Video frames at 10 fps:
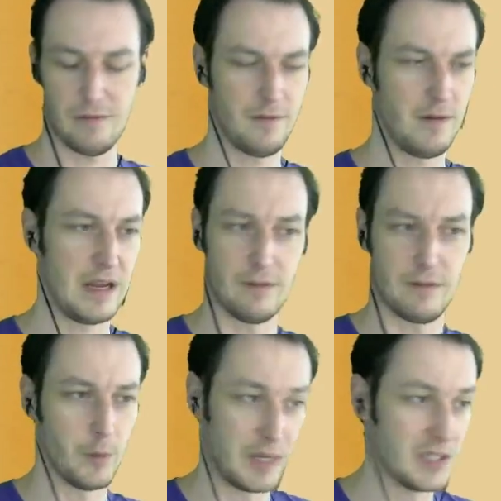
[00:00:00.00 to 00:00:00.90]
even
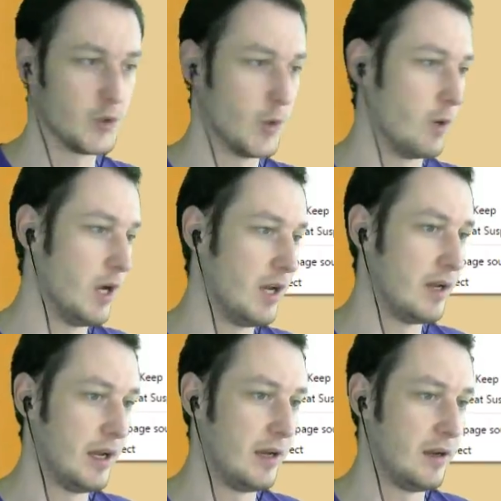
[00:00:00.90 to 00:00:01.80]
for Beast Druid
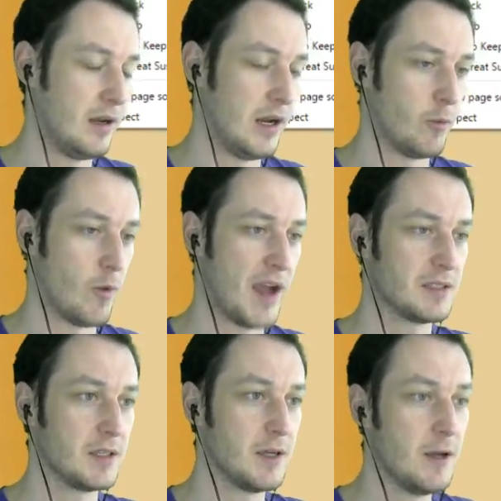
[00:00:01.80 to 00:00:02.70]
in
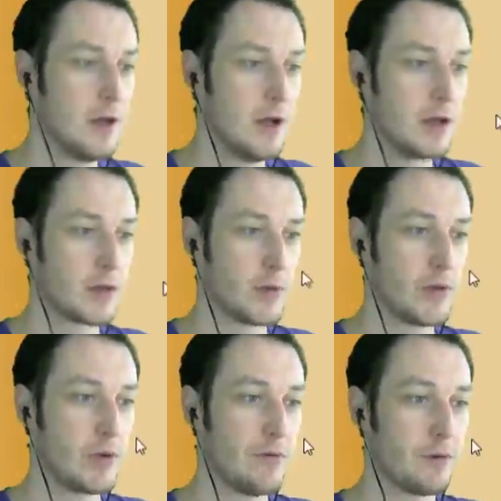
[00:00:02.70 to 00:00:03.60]
Ranked.
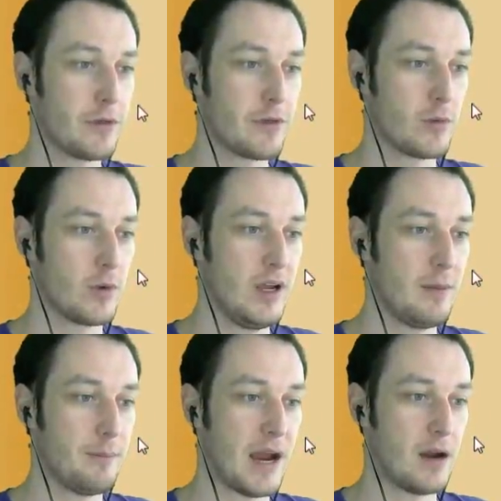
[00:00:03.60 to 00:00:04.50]
3/3 for 3
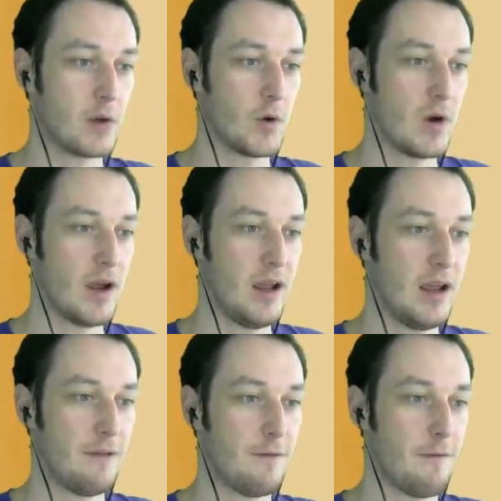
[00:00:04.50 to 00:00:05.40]
Battlecry.
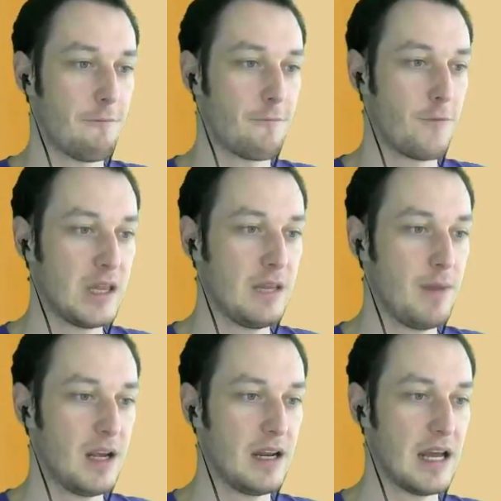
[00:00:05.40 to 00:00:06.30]
If a friendly
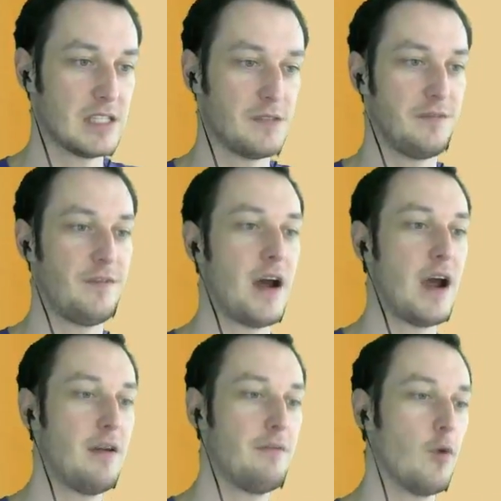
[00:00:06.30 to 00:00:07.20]
minion has
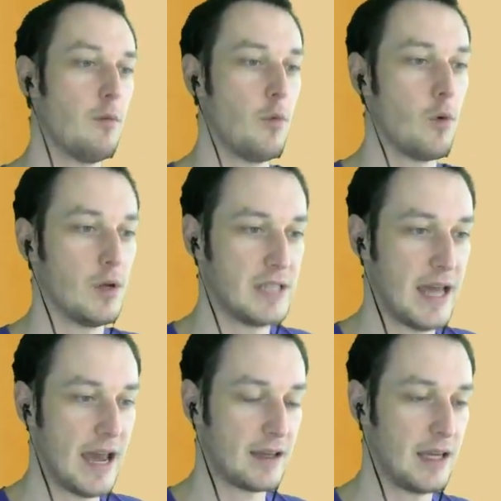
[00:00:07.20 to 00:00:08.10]
5 or more
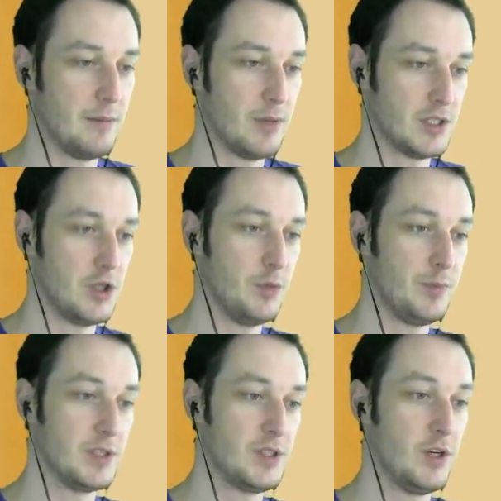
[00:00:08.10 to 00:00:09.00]
attack, gain
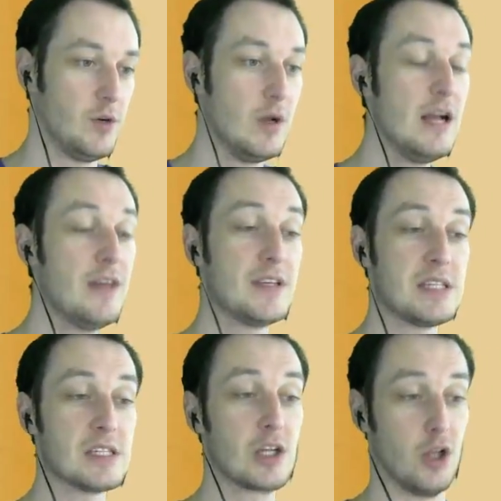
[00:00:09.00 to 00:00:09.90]
+2/+2. This
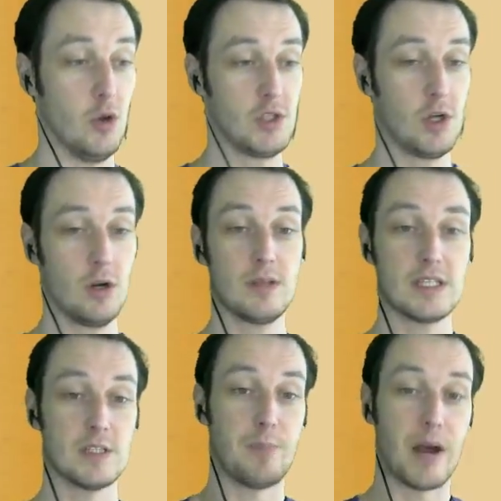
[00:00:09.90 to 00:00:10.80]
is closer. This
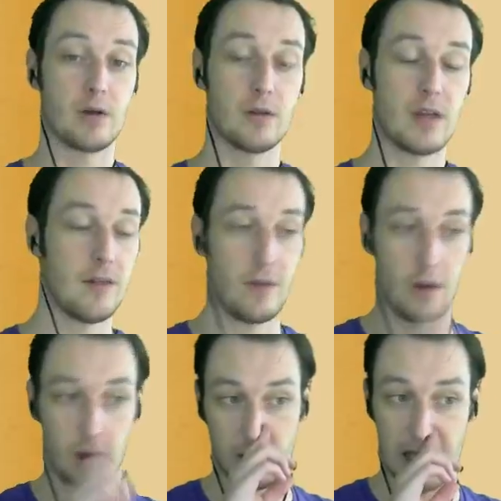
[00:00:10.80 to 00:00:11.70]
is better than
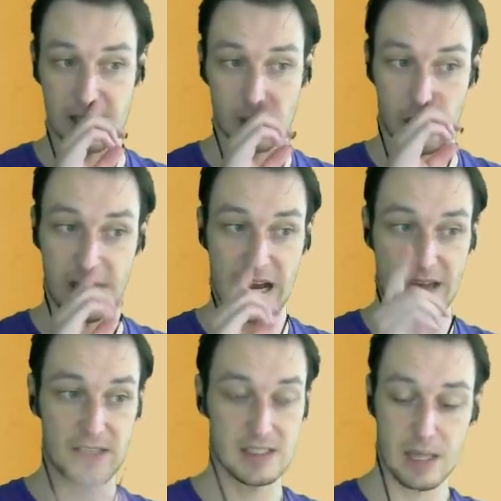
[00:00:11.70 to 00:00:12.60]
the last card that had
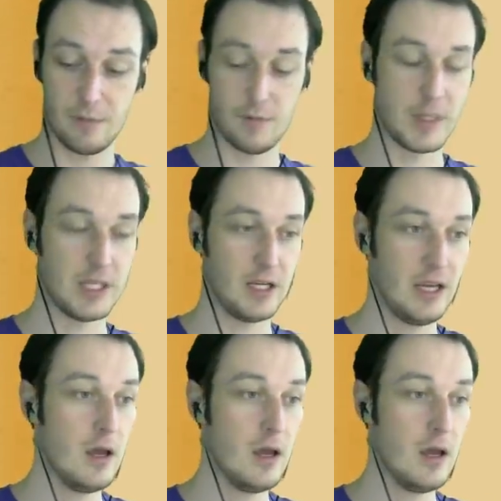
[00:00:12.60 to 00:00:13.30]
this type of ability,